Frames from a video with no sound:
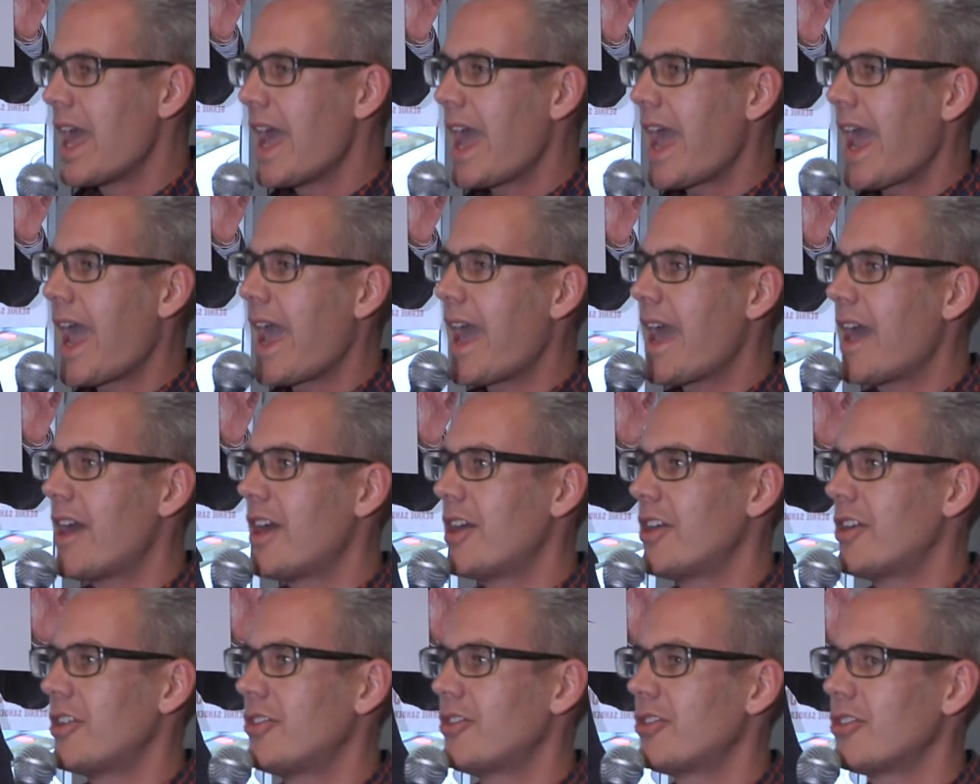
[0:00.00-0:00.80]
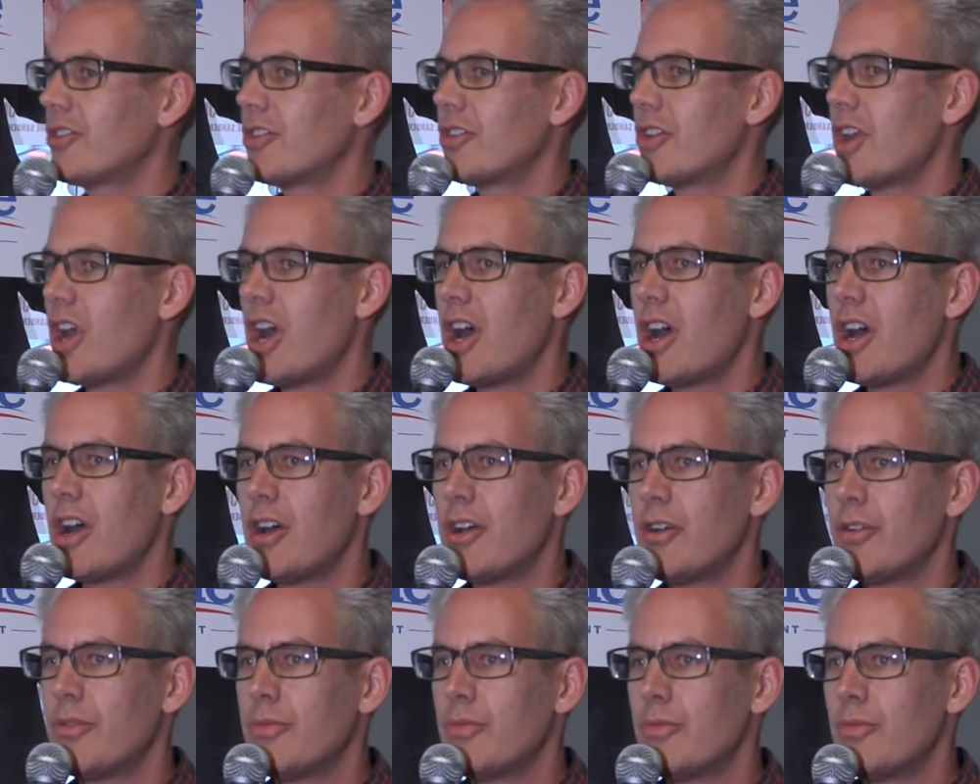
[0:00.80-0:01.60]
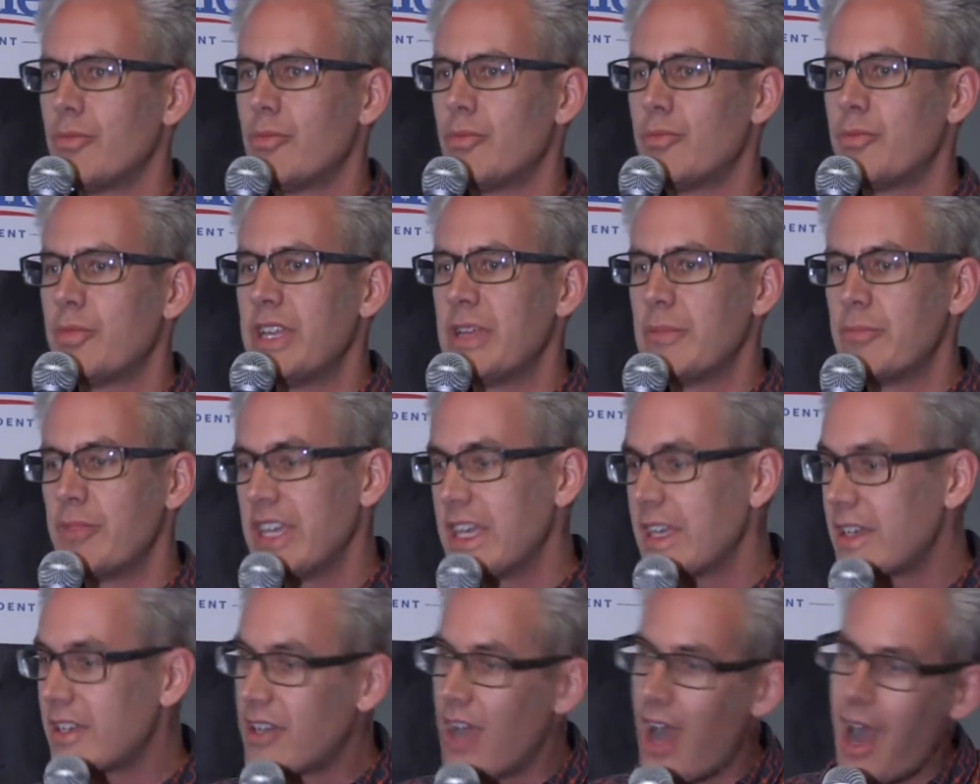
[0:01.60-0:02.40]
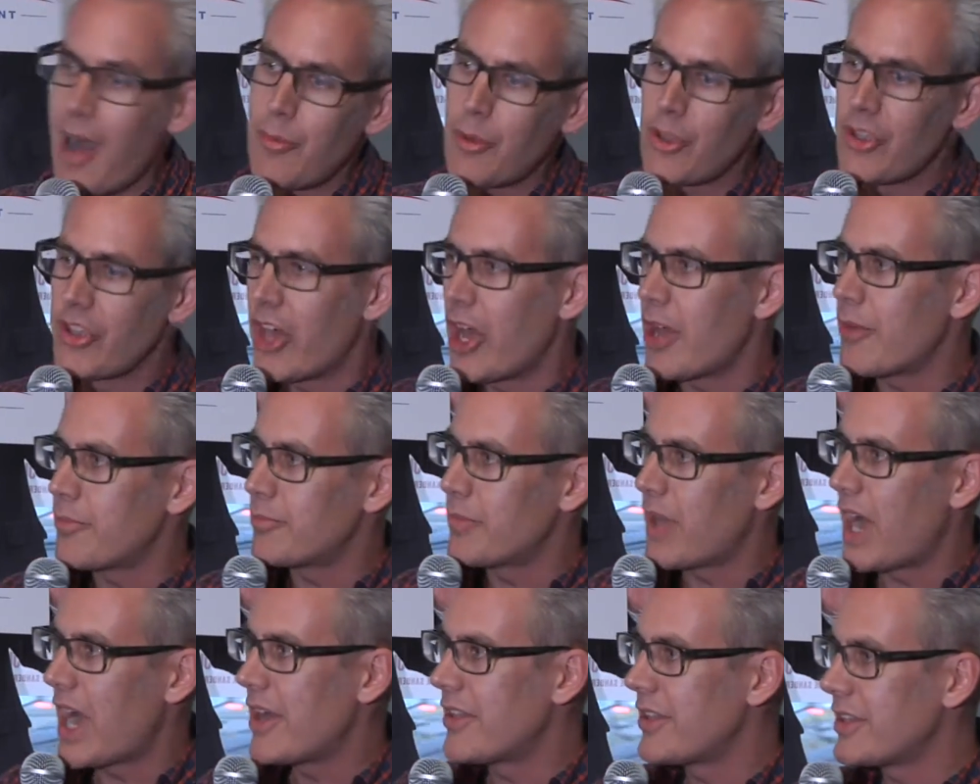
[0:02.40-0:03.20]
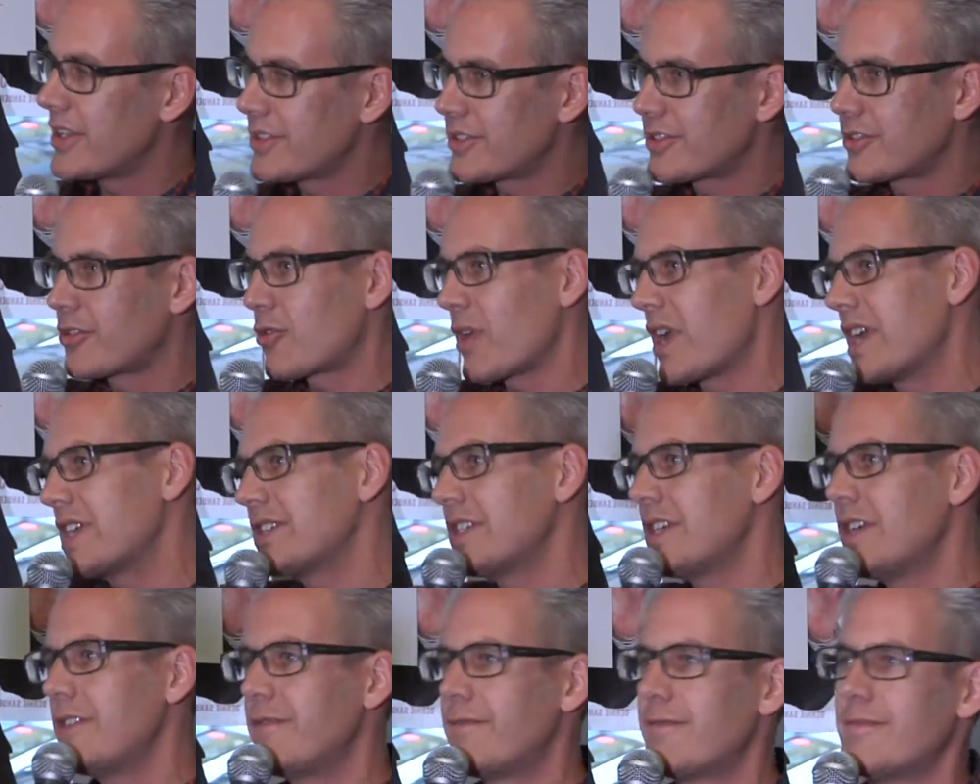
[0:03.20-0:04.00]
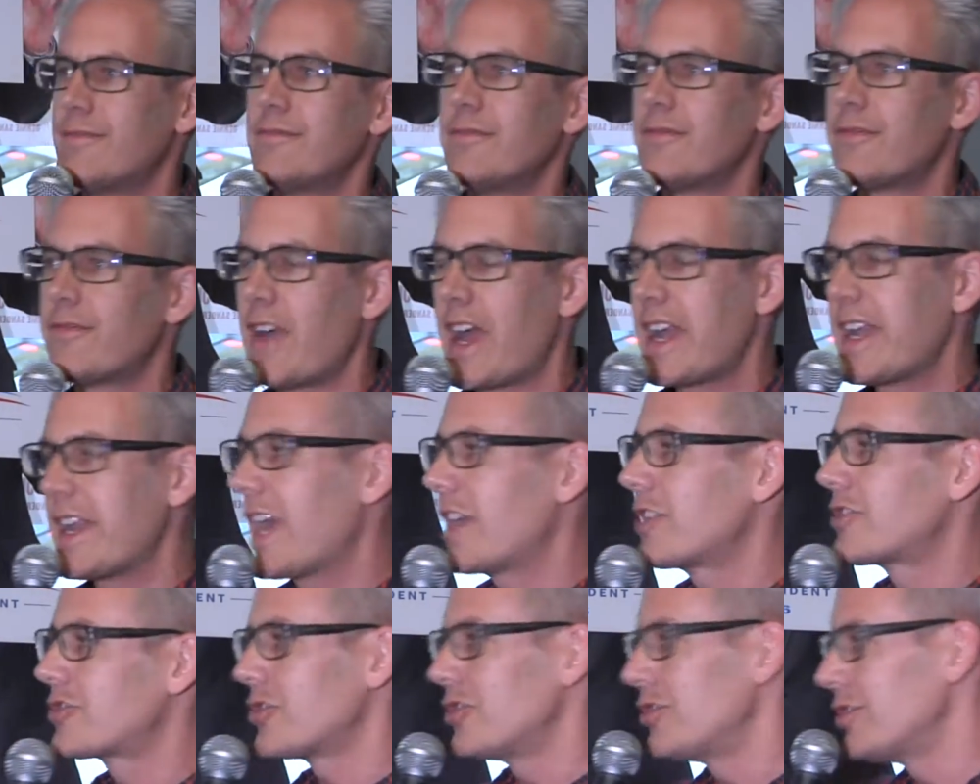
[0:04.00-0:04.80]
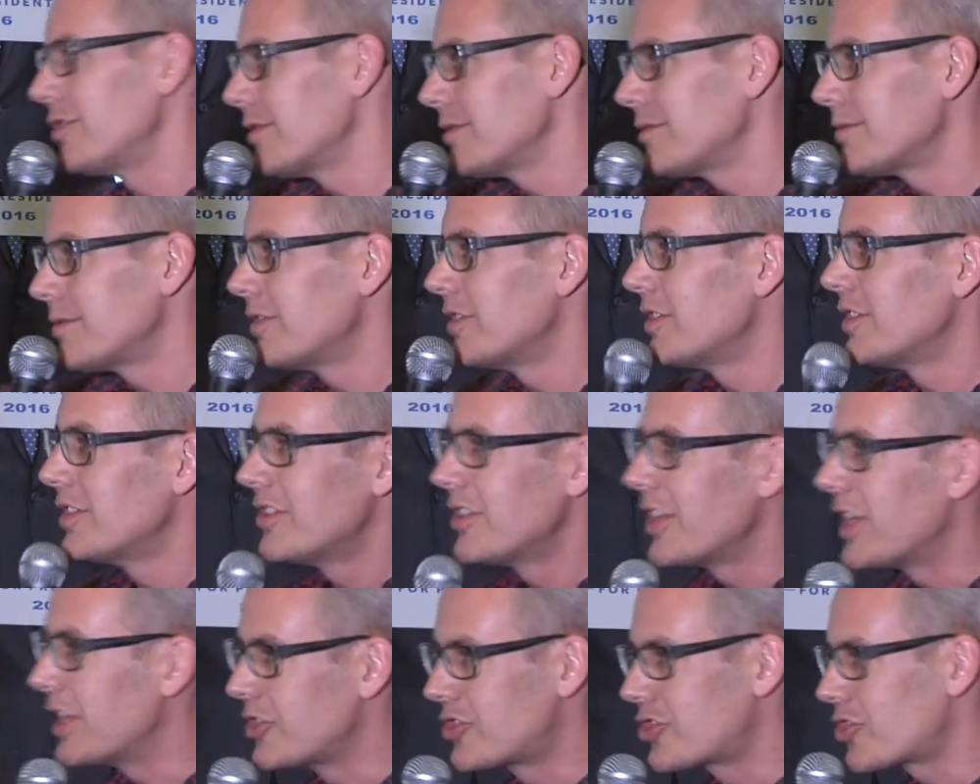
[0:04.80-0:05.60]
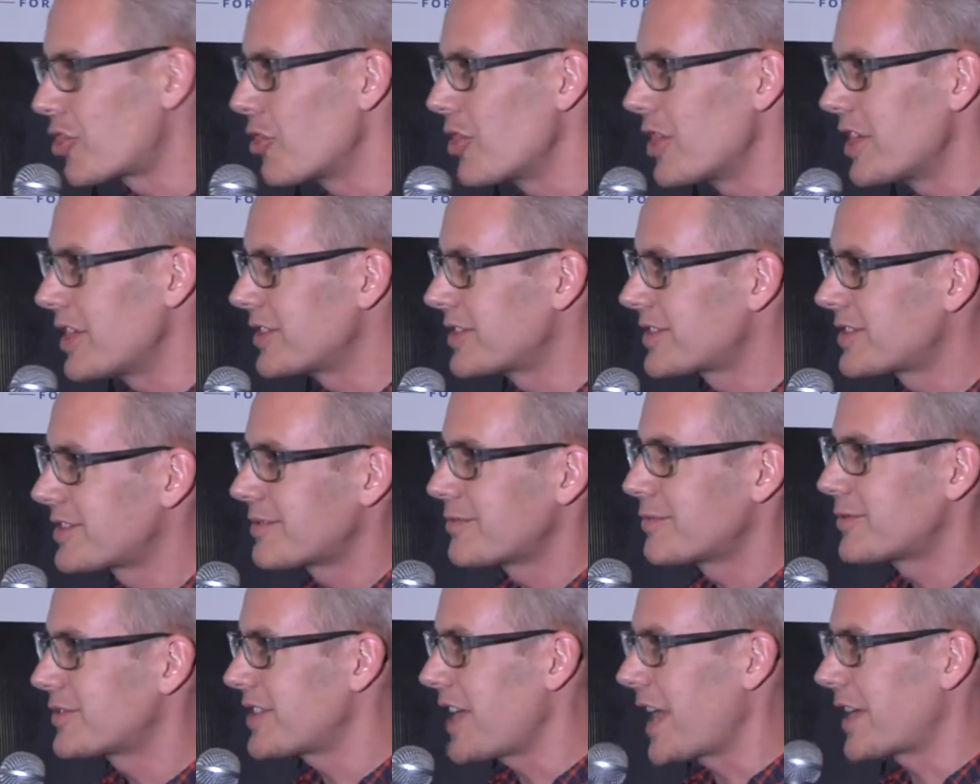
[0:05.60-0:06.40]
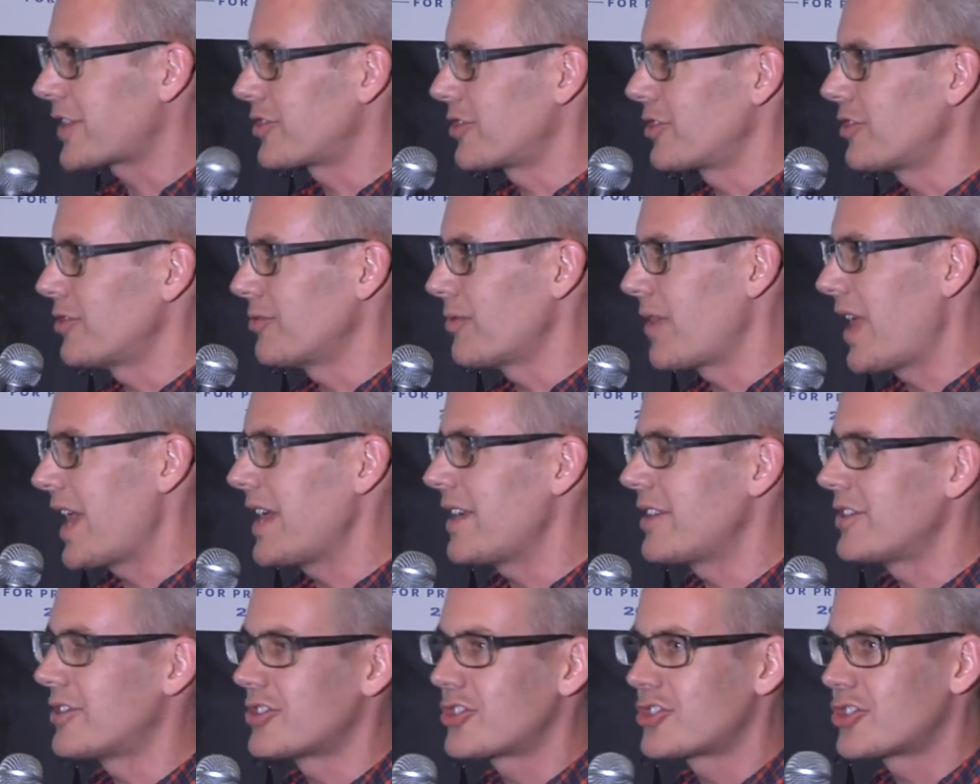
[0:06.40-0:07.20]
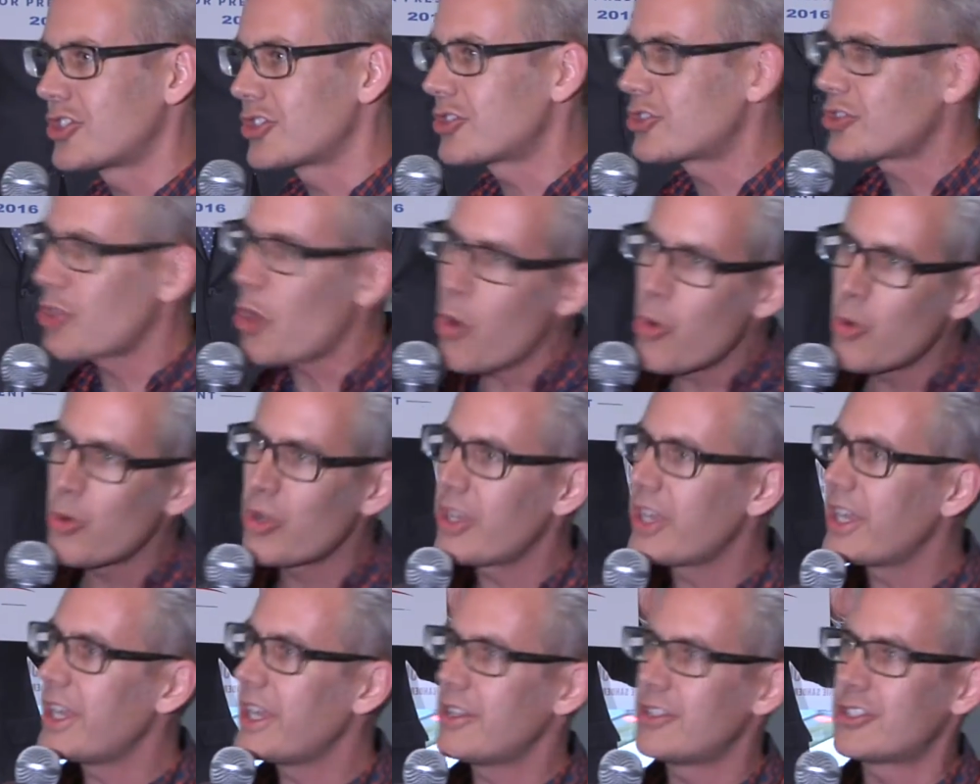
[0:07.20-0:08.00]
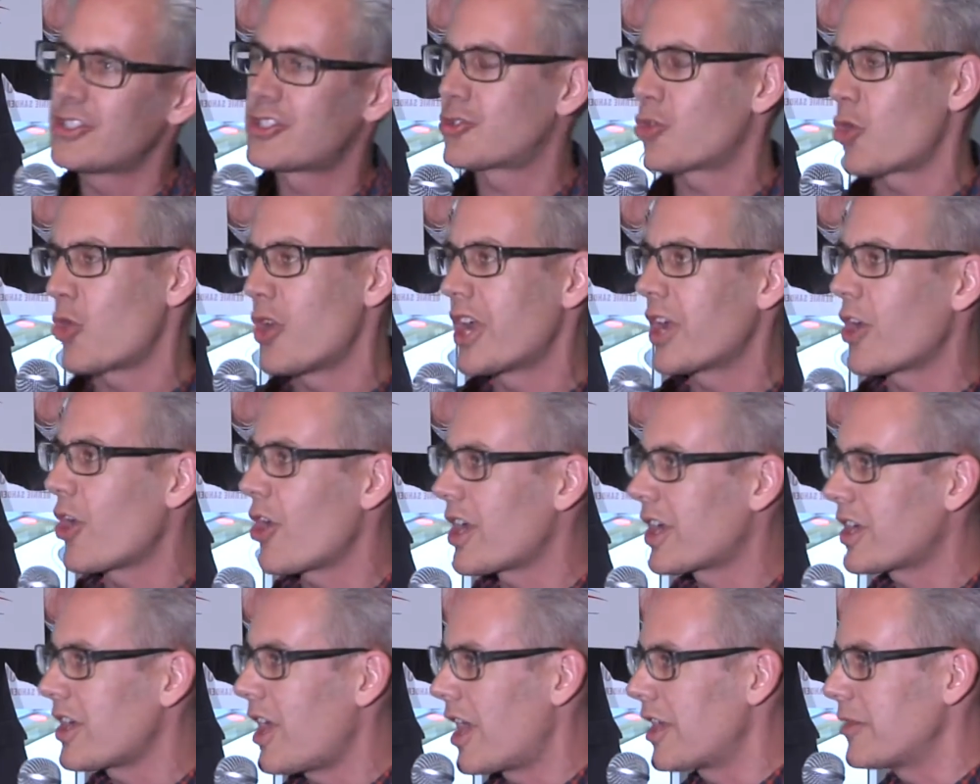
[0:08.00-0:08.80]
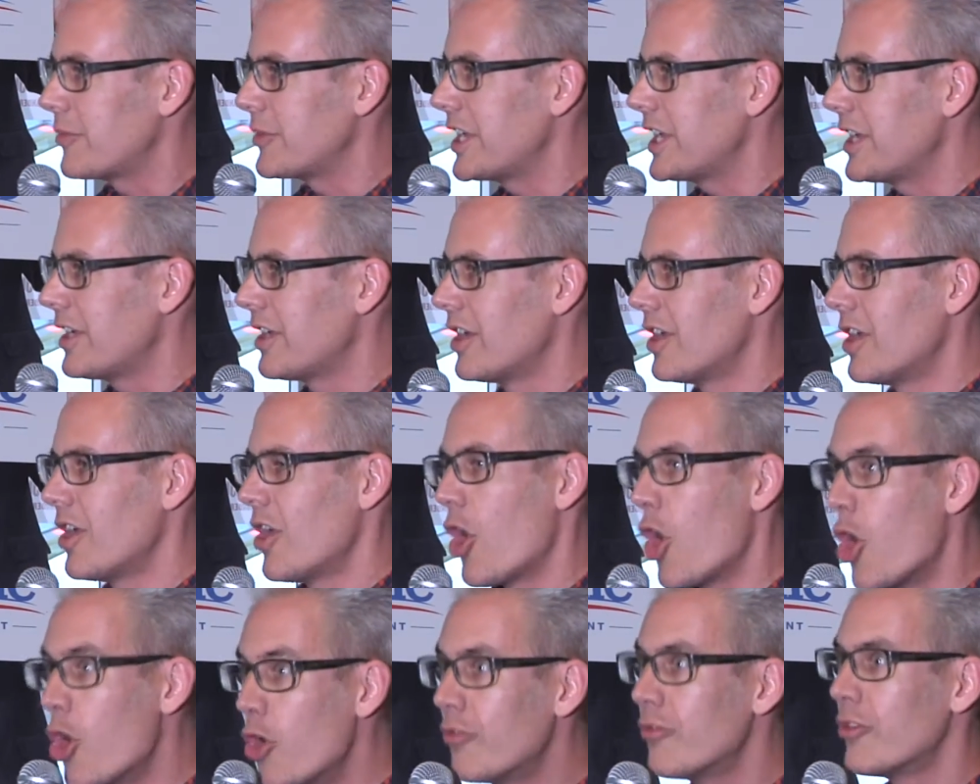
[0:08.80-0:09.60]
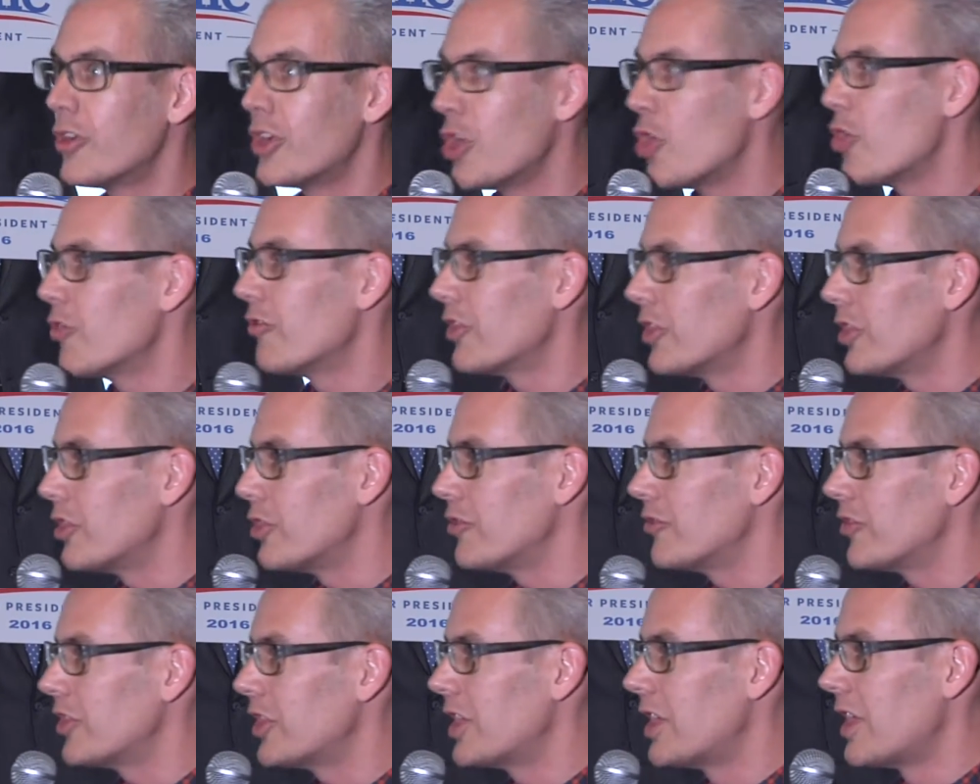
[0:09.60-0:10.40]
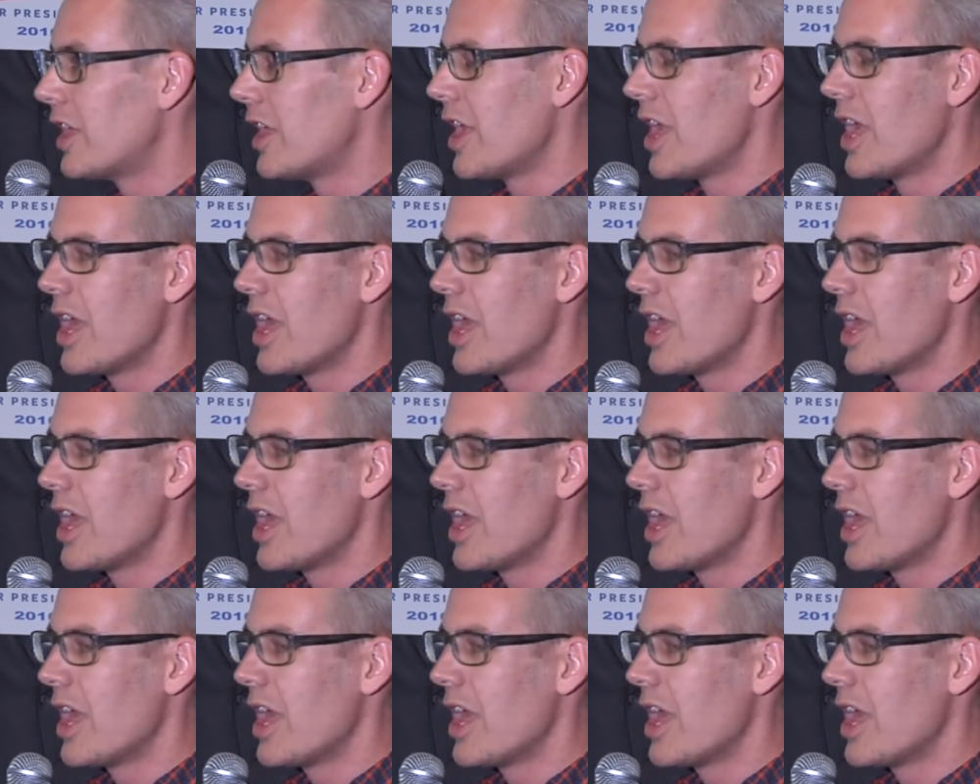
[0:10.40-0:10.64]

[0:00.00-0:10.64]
And be gobbled up by this crazy financial insurance sector, right? Just to totally destroying our economy over and over and over.